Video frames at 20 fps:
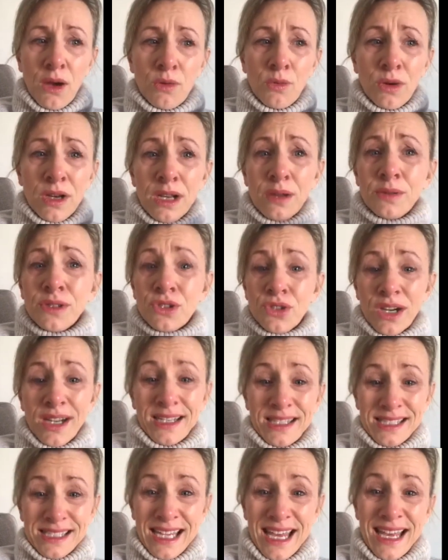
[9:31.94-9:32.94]
what I was
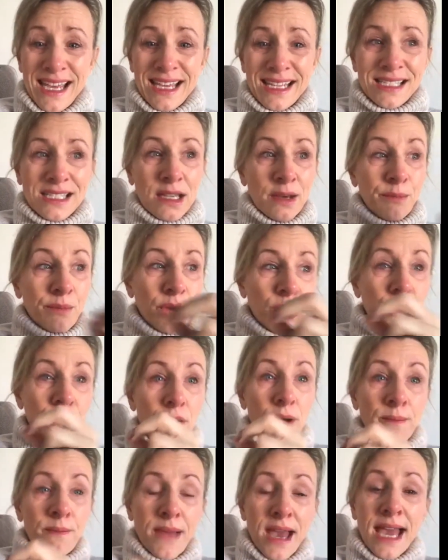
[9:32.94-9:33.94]
trying to say is that both
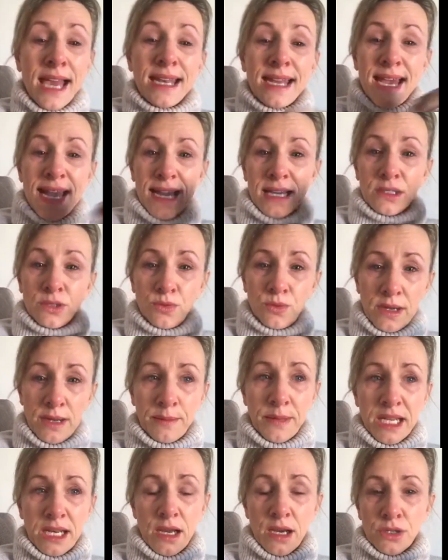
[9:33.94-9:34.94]
men and
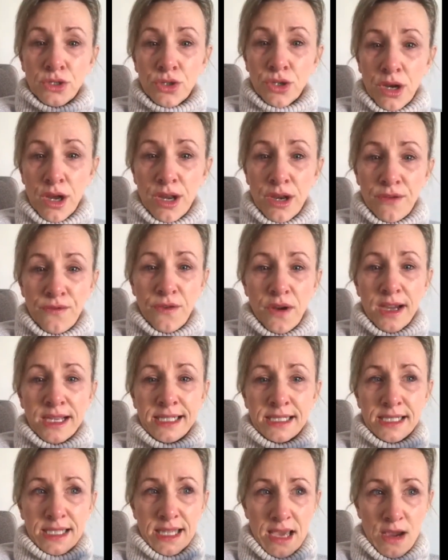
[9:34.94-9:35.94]
women are trying to
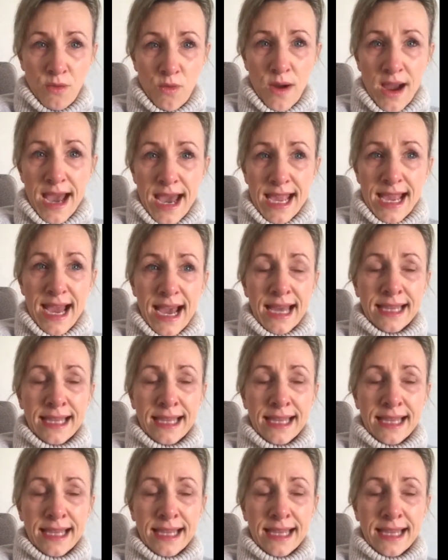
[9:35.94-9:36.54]
find their way,